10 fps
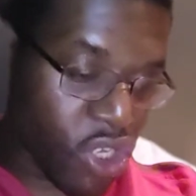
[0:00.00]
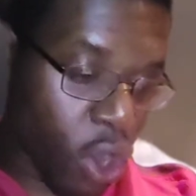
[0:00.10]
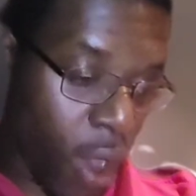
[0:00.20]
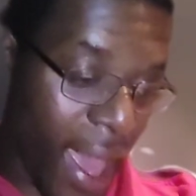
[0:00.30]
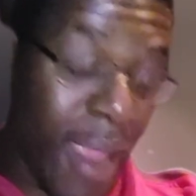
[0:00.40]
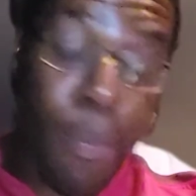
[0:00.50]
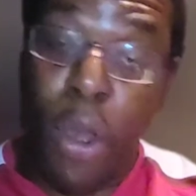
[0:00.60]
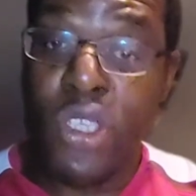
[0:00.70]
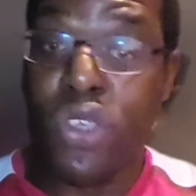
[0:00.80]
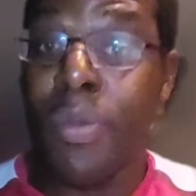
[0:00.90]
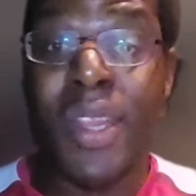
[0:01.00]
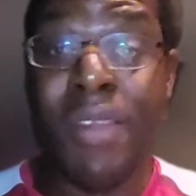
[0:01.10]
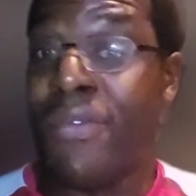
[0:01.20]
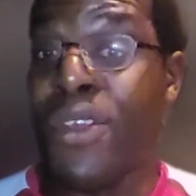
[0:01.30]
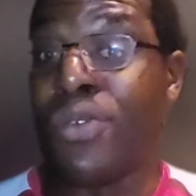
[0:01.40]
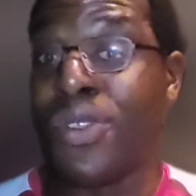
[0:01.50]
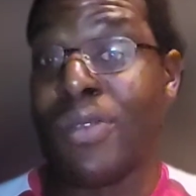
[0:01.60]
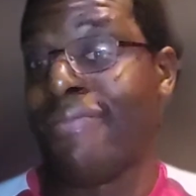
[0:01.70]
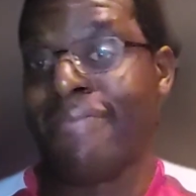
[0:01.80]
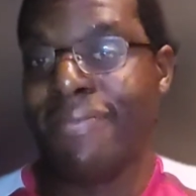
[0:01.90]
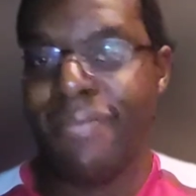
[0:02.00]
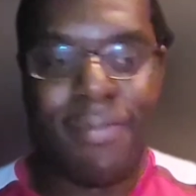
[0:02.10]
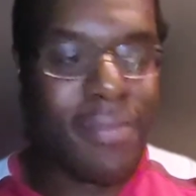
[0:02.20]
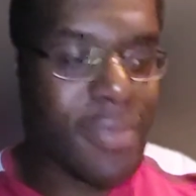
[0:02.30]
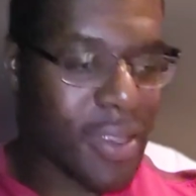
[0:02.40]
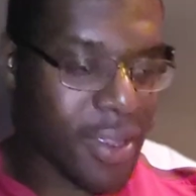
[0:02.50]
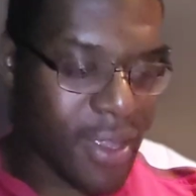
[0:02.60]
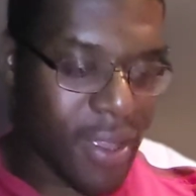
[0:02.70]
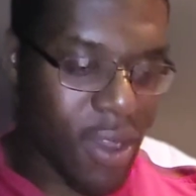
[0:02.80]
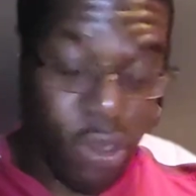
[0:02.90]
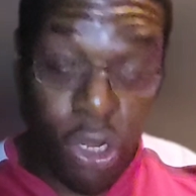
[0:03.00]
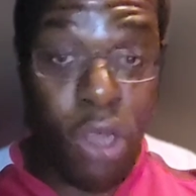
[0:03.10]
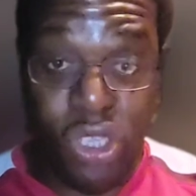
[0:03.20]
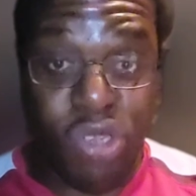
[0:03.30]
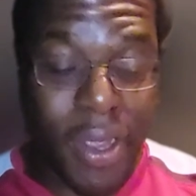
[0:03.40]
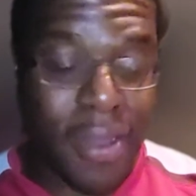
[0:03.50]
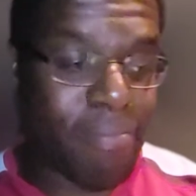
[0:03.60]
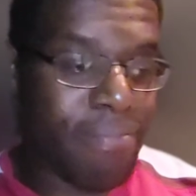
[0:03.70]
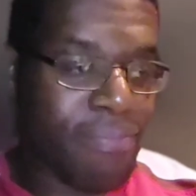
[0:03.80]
got 8.2 million views on Twitter.